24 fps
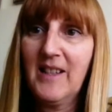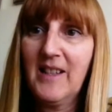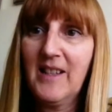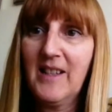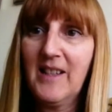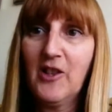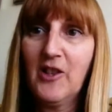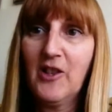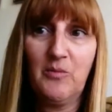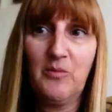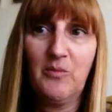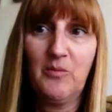I
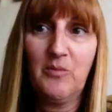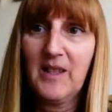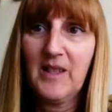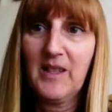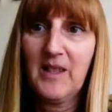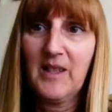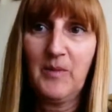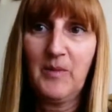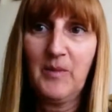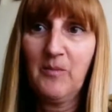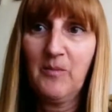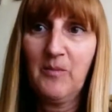had no
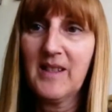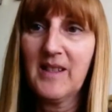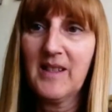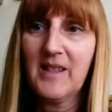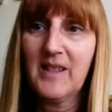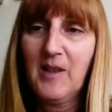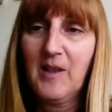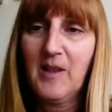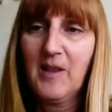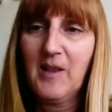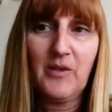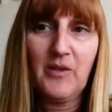symptoms
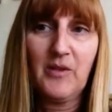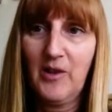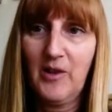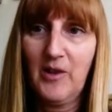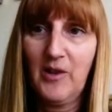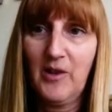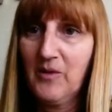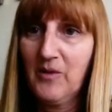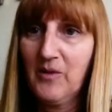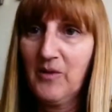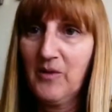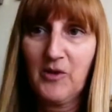inside my
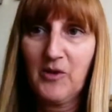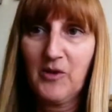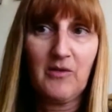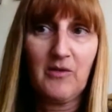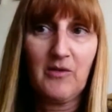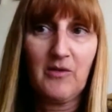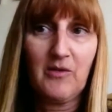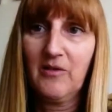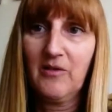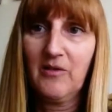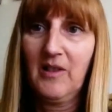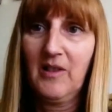throat,
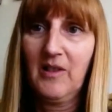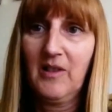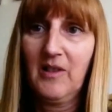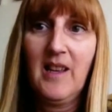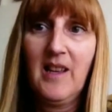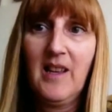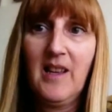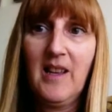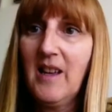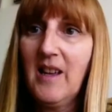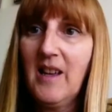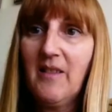tonsil.
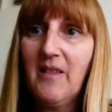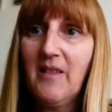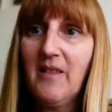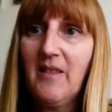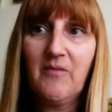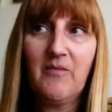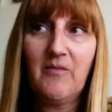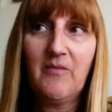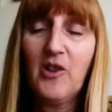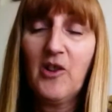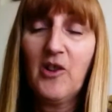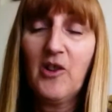
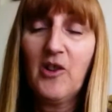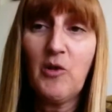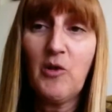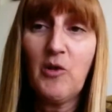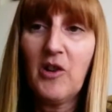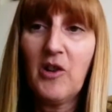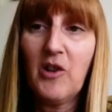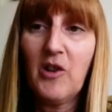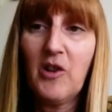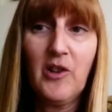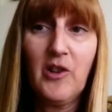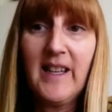
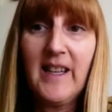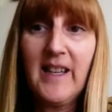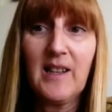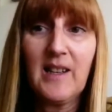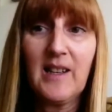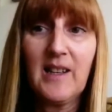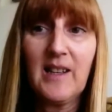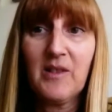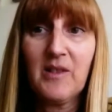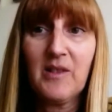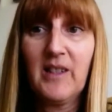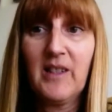Not
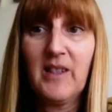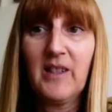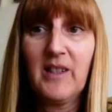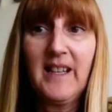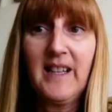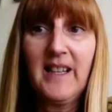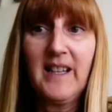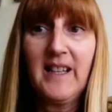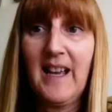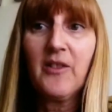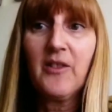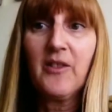ill. I was
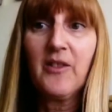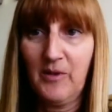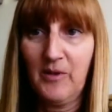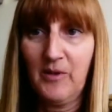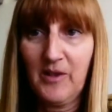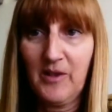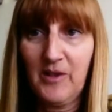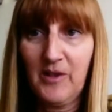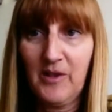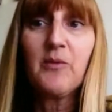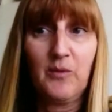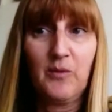really healthy.
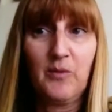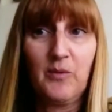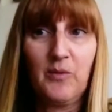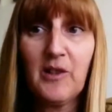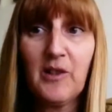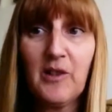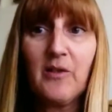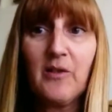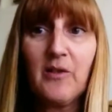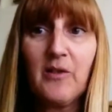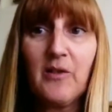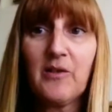Was going to
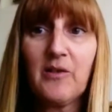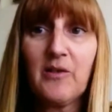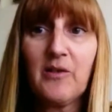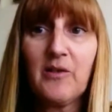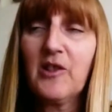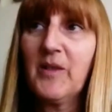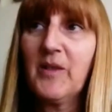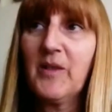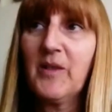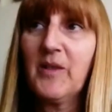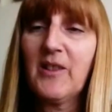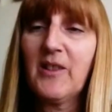work, was going to
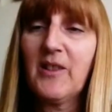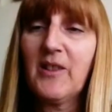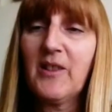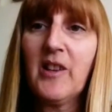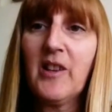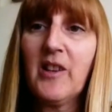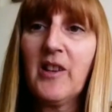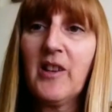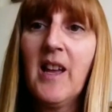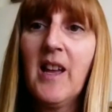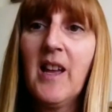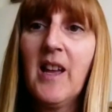the gym,
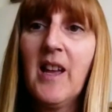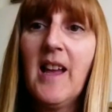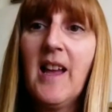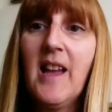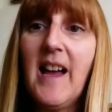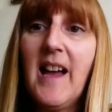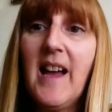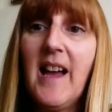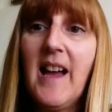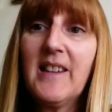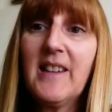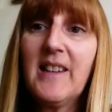etc.
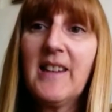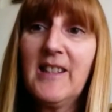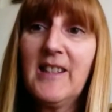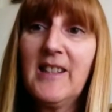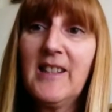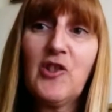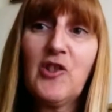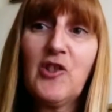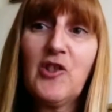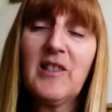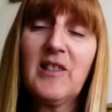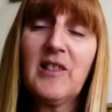And
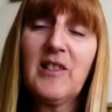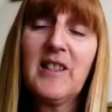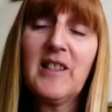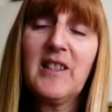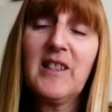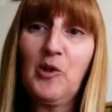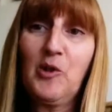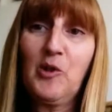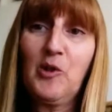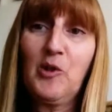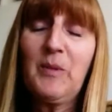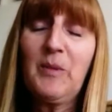
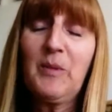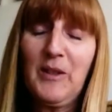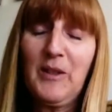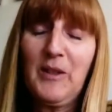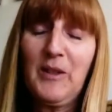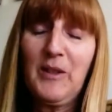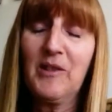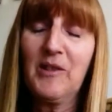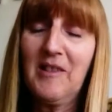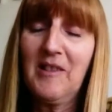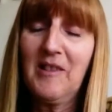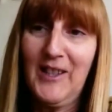literally, just
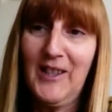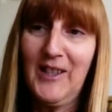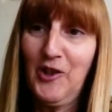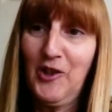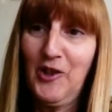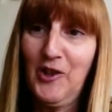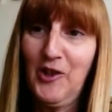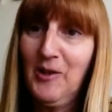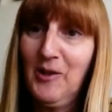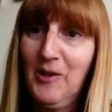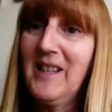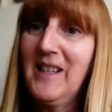because of the
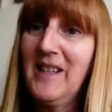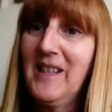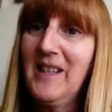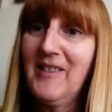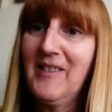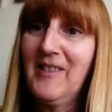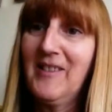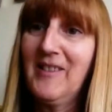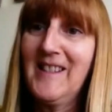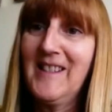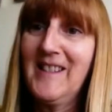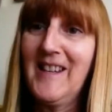things you do
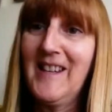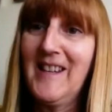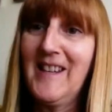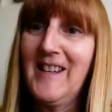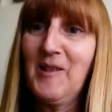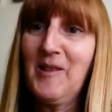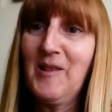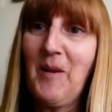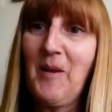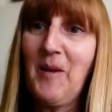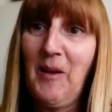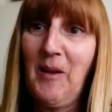here these
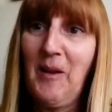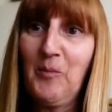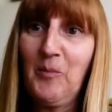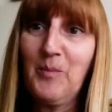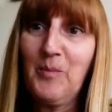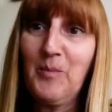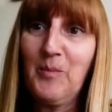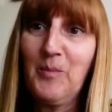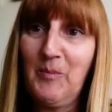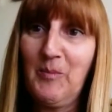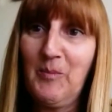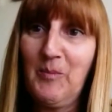days about
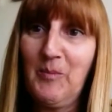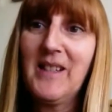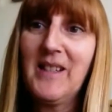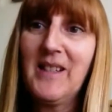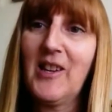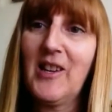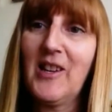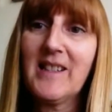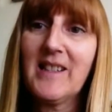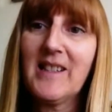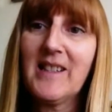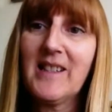lumps
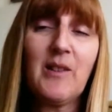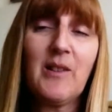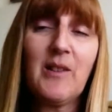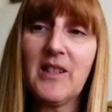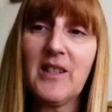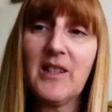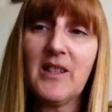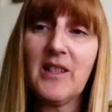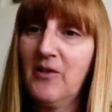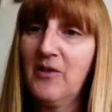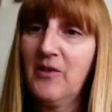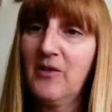being checked
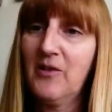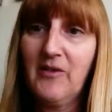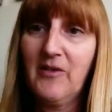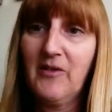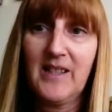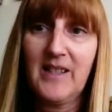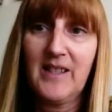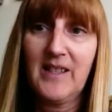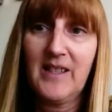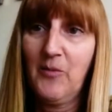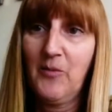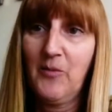out was the only
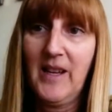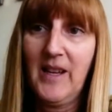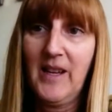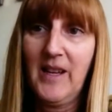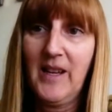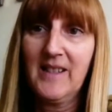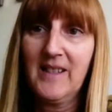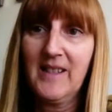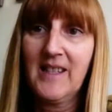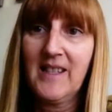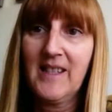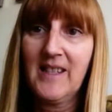reason I
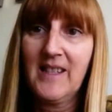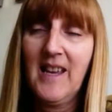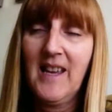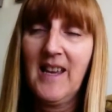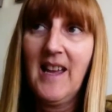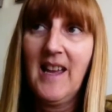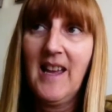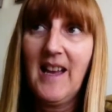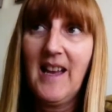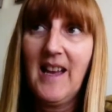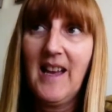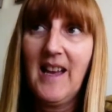went.
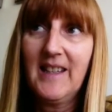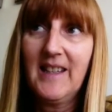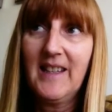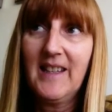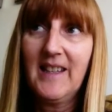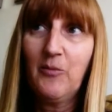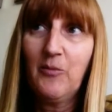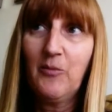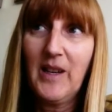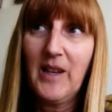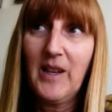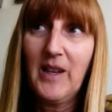
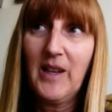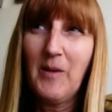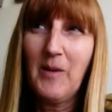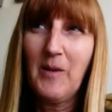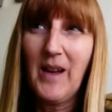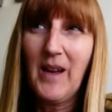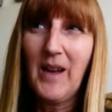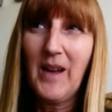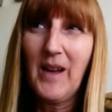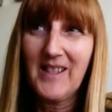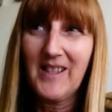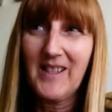And even when I
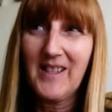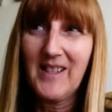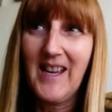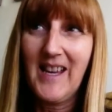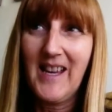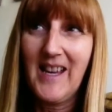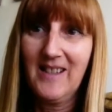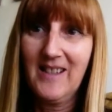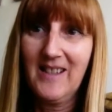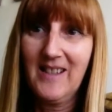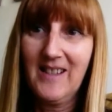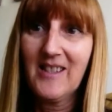went back the
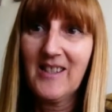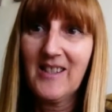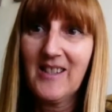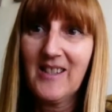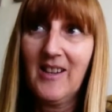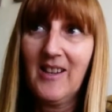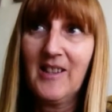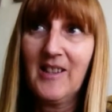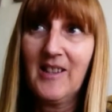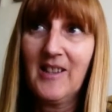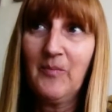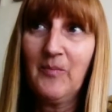second
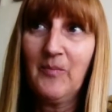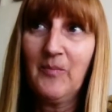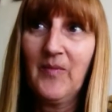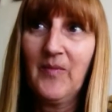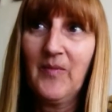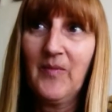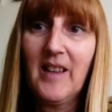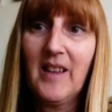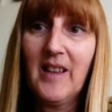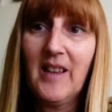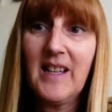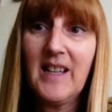
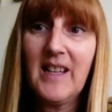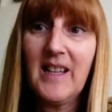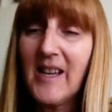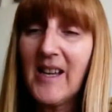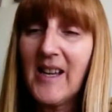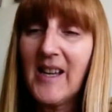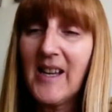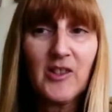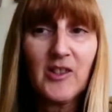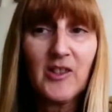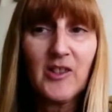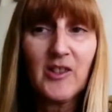time,
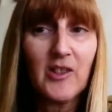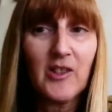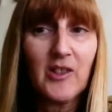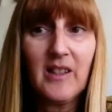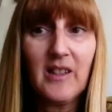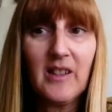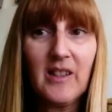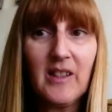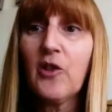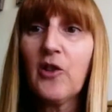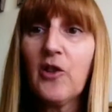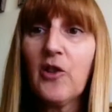it hadn't.
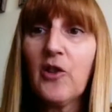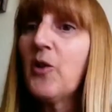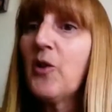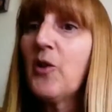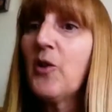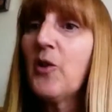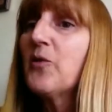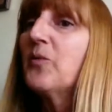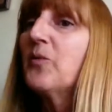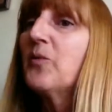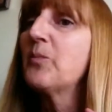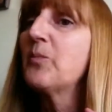
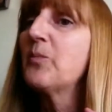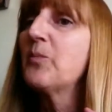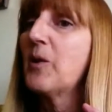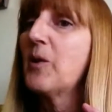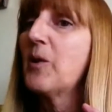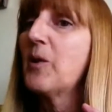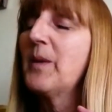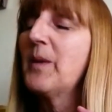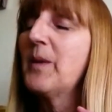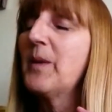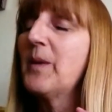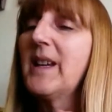Although the lump had
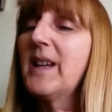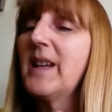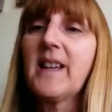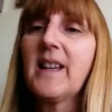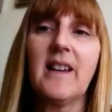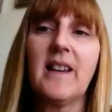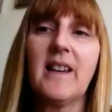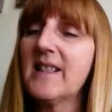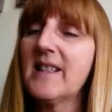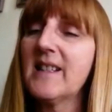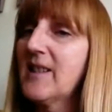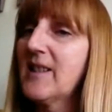got
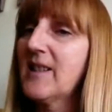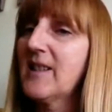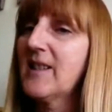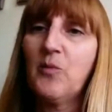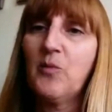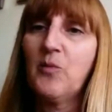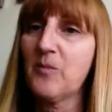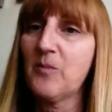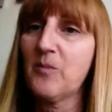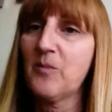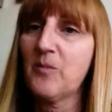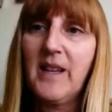bigger, it
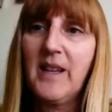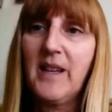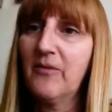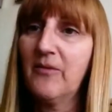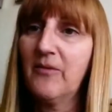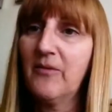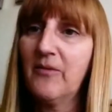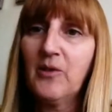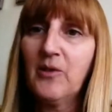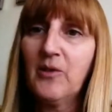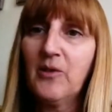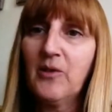still wasn't
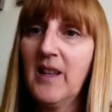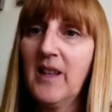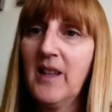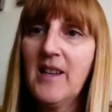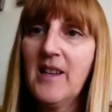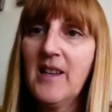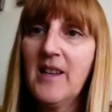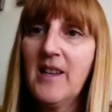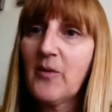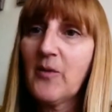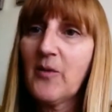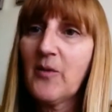painful.
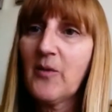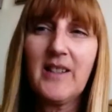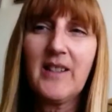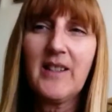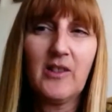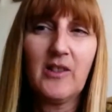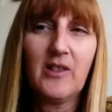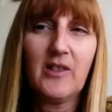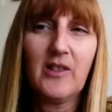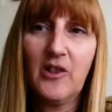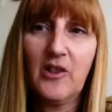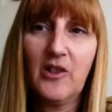So I
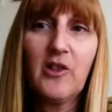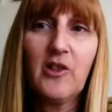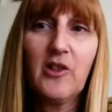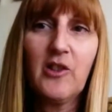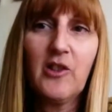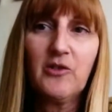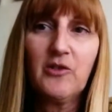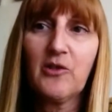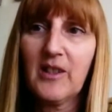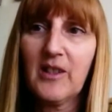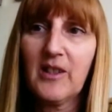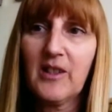had
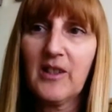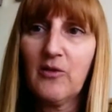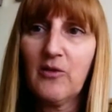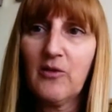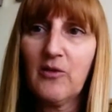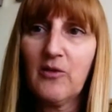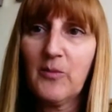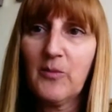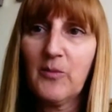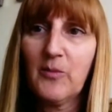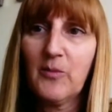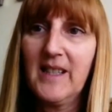nothing at
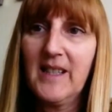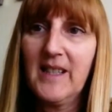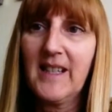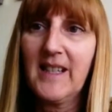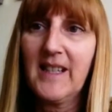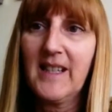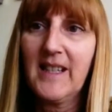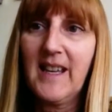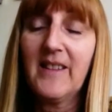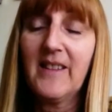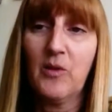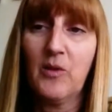all to
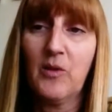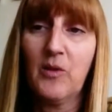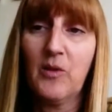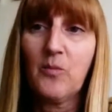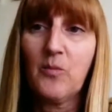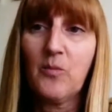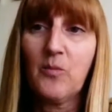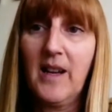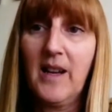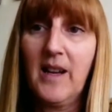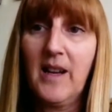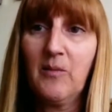indicate that I
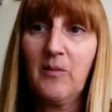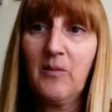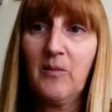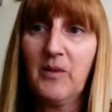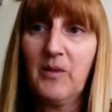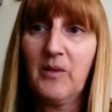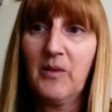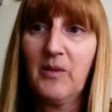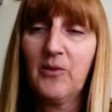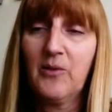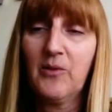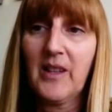wasn't well
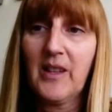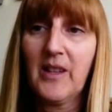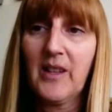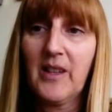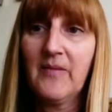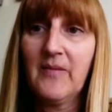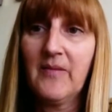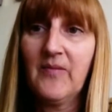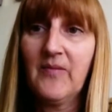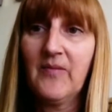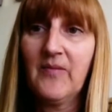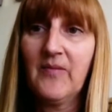before
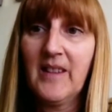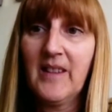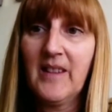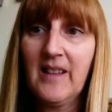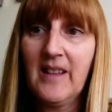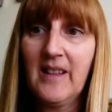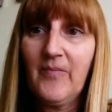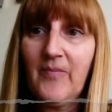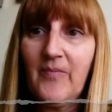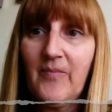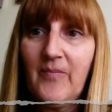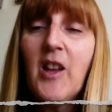that.
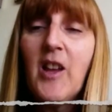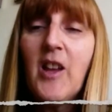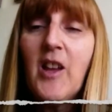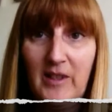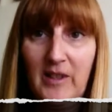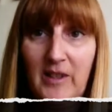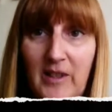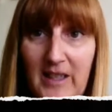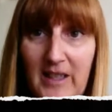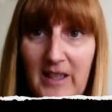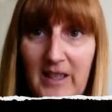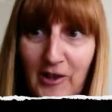
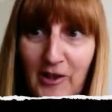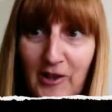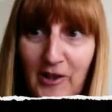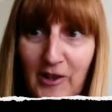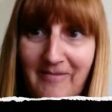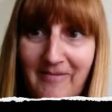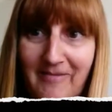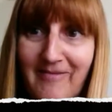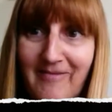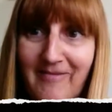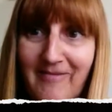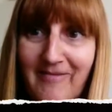Really
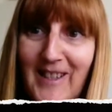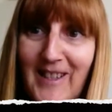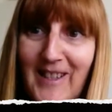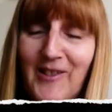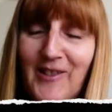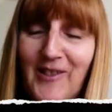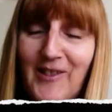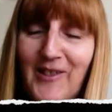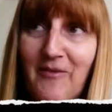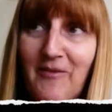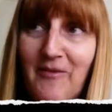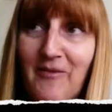good,
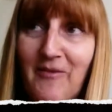really good.